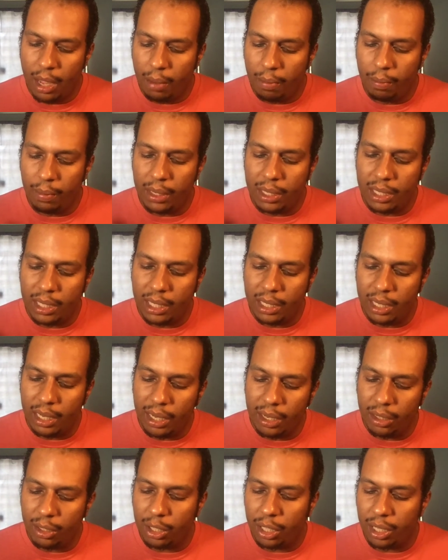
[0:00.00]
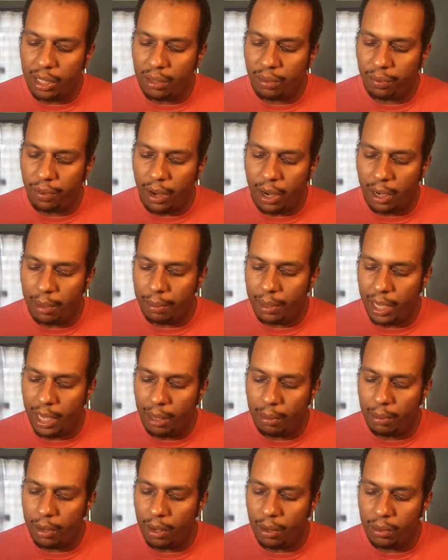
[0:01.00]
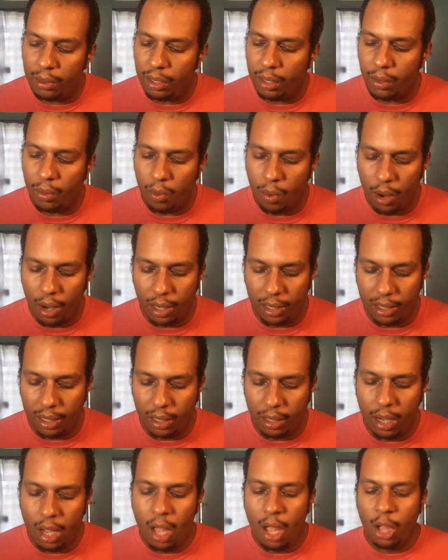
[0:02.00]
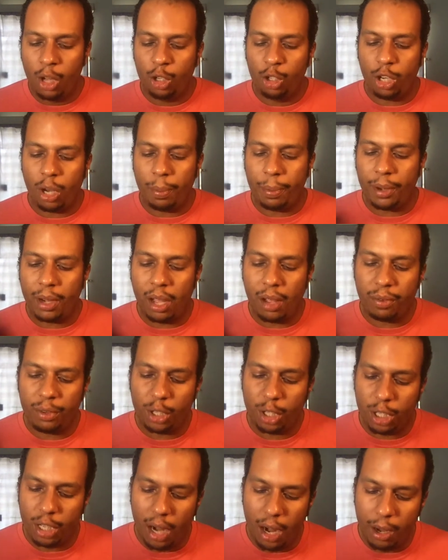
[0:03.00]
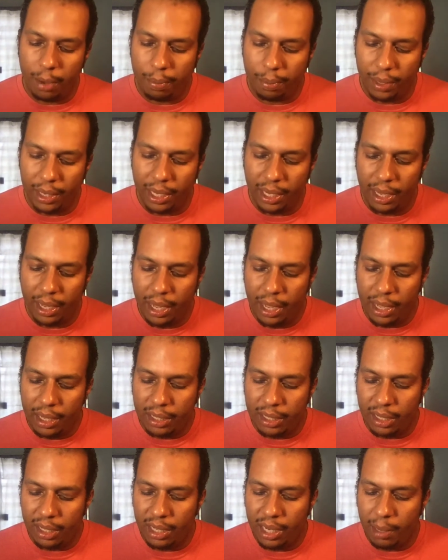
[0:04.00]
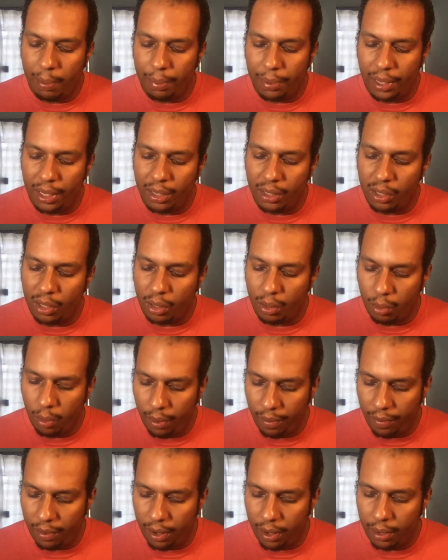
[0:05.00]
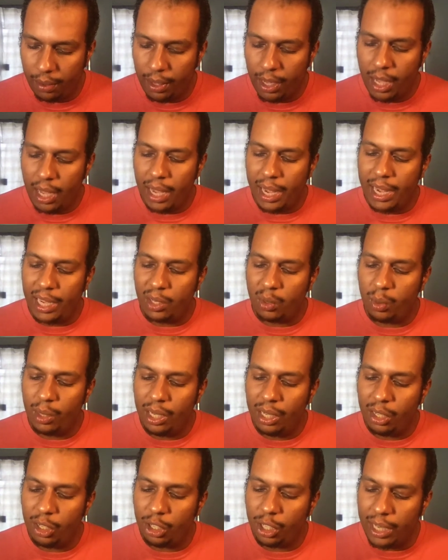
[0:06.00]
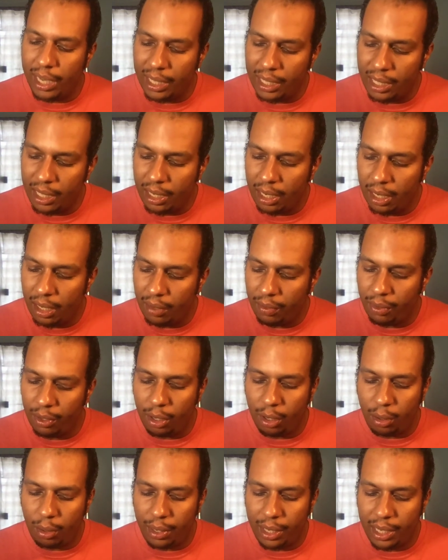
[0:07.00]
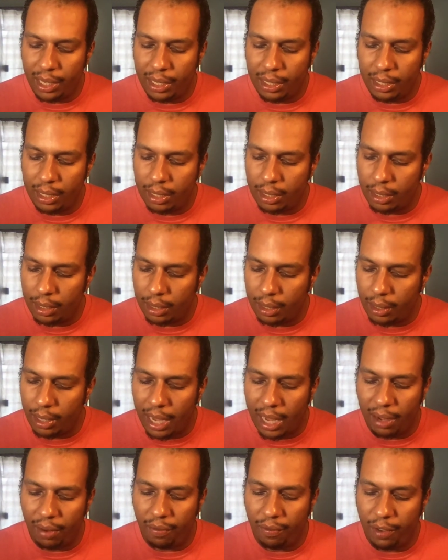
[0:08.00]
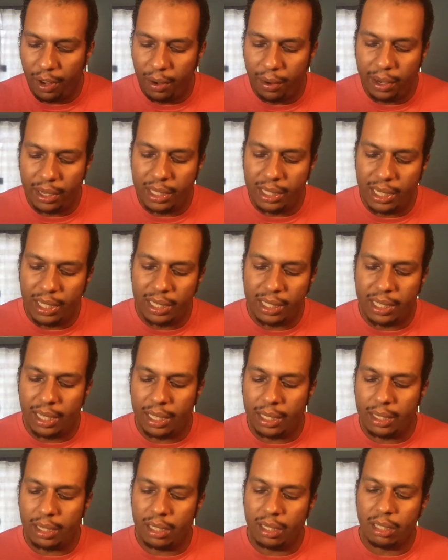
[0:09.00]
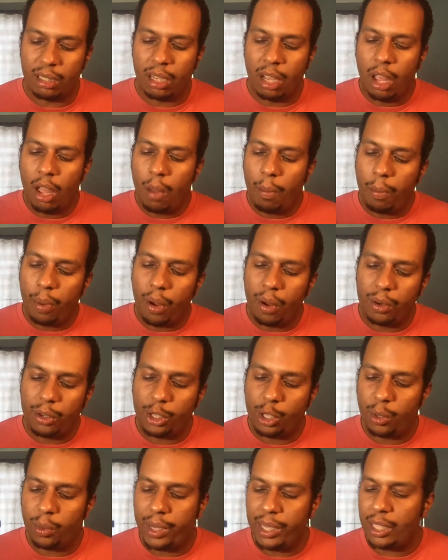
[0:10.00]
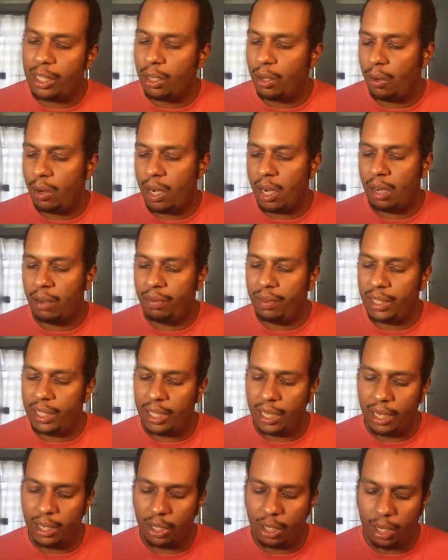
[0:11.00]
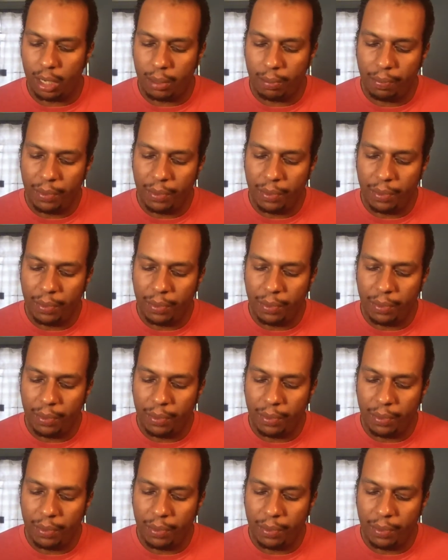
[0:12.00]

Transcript: Mrs. Hilcher's farm came down to the water, dropping off sharply to dip into the river. As we chatted, the crickets at various distances punctuated our conversation,